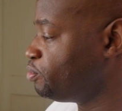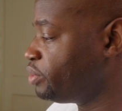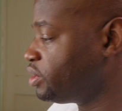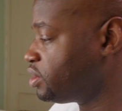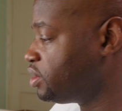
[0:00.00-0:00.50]
You
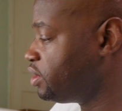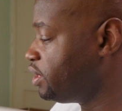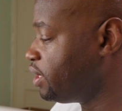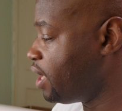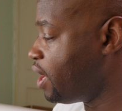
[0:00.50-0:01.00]
put
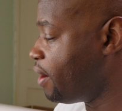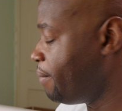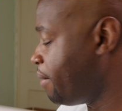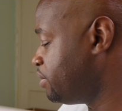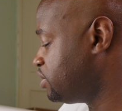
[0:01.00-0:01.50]
the
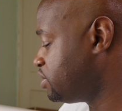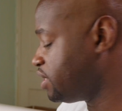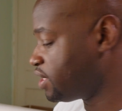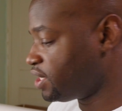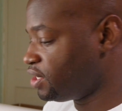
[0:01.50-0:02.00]
memory
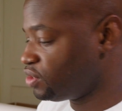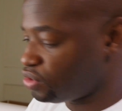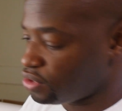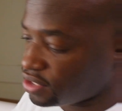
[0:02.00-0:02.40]
stick into the